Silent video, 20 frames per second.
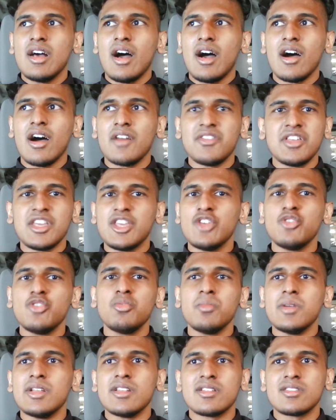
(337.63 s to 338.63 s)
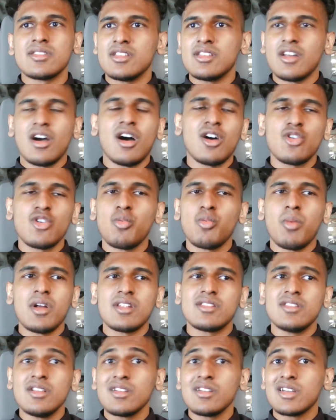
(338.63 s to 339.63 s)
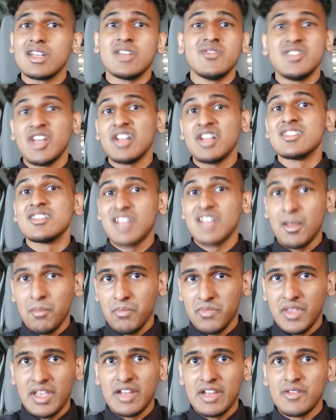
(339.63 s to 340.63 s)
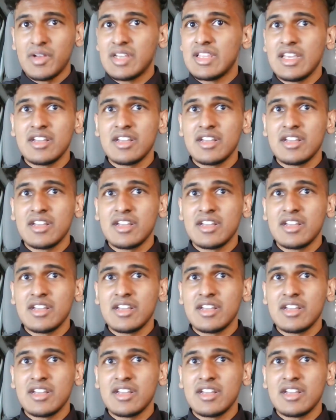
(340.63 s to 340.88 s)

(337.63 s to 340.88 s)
the humans, the Autobots still could have done something, right?